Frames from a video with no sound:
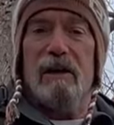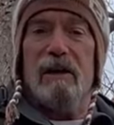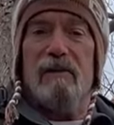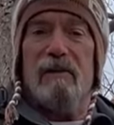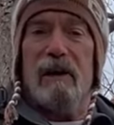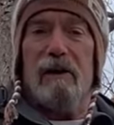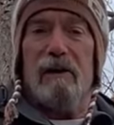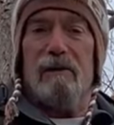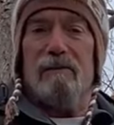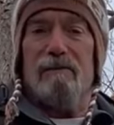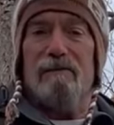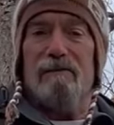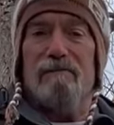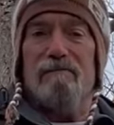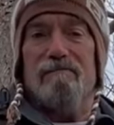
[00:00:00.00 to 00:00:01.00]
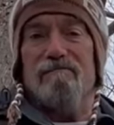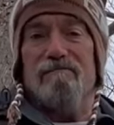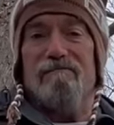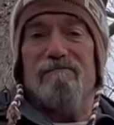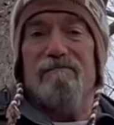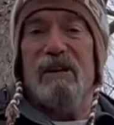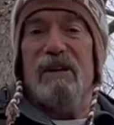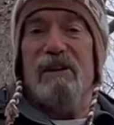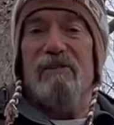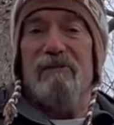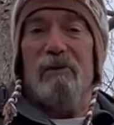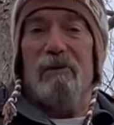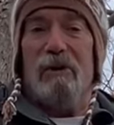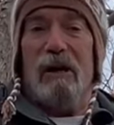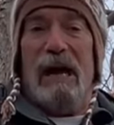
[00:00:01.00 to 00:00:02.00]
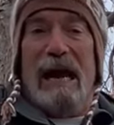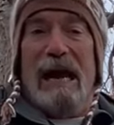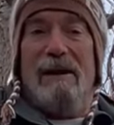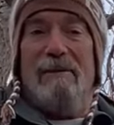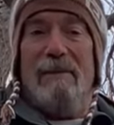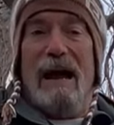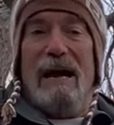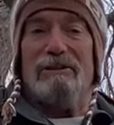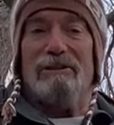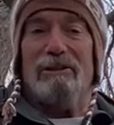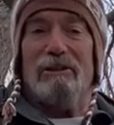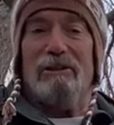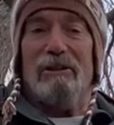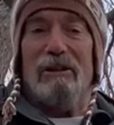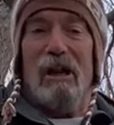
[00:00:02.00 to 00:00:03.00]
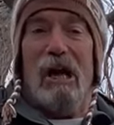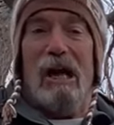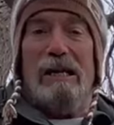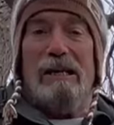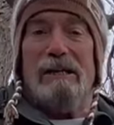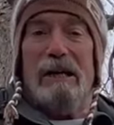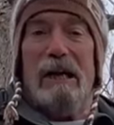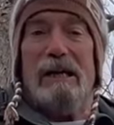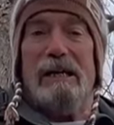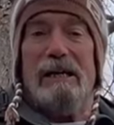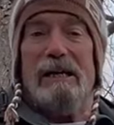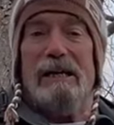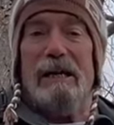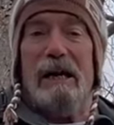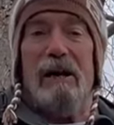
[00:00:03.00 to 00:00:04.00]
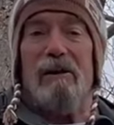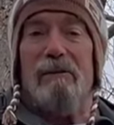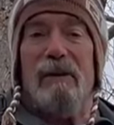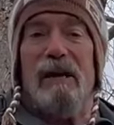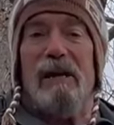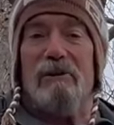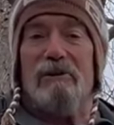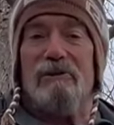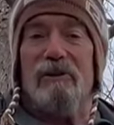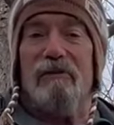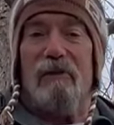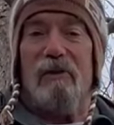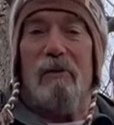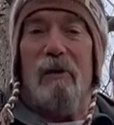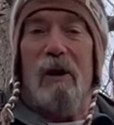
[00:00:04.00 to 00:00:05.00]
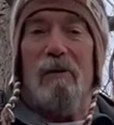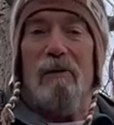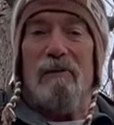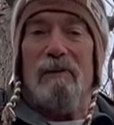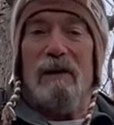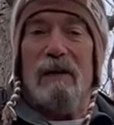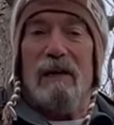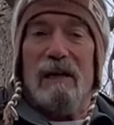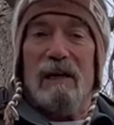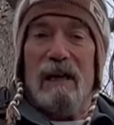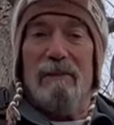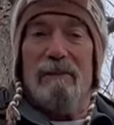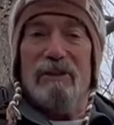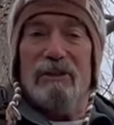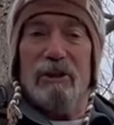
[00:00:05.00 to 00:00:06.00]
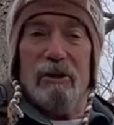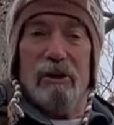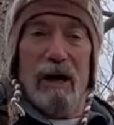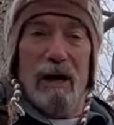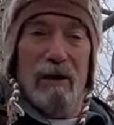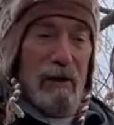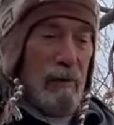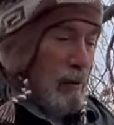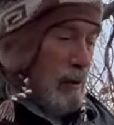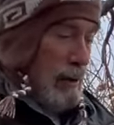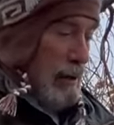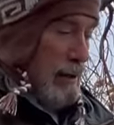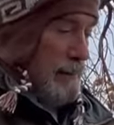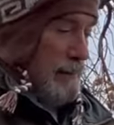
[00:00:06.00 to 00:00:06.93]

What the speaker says: They're medieval cam action line tightening carabiners, if you will. Let me show you how they work.